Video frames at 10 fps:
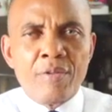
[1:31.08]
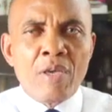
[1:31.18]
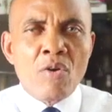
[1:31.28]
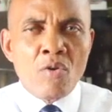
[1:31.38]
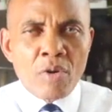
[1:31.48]

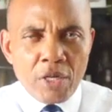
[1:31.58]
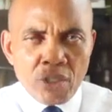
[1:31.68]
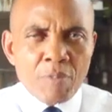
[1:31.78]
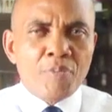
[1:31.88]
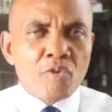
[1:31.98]
the
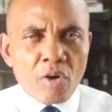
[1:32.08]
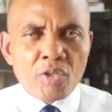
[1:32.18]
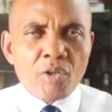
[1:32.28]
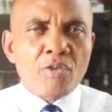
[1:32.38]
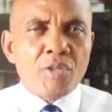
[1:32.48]
ownership
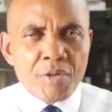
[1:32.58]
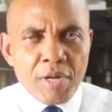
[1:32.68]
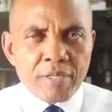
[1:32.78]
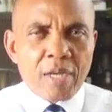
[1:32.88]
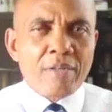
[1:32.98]
structures
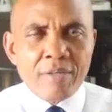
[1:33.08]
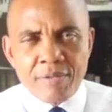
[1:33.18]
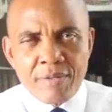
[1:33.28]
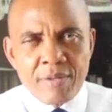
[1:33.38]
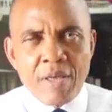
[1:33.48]
created,
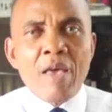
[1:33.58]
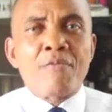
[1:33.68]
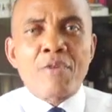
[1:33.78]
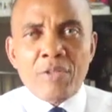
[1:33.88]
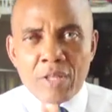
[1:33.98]

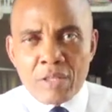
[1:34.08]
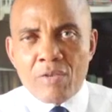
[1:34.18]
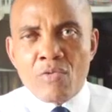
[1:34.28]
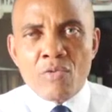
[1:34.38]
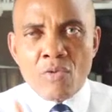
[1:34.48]

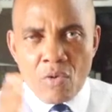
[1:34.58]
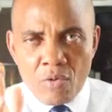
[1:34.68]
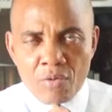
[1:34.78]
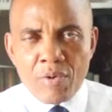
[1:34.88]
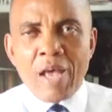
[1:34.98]
everything you
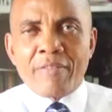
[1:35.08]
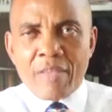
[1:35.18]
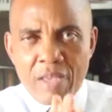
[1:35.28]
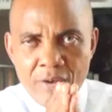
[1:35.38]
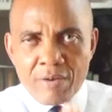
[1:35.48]
know as
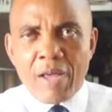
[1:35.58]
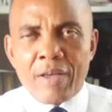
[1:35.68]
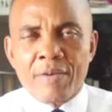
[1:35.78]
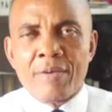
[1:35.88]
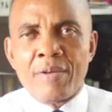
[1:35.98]
Nigeria,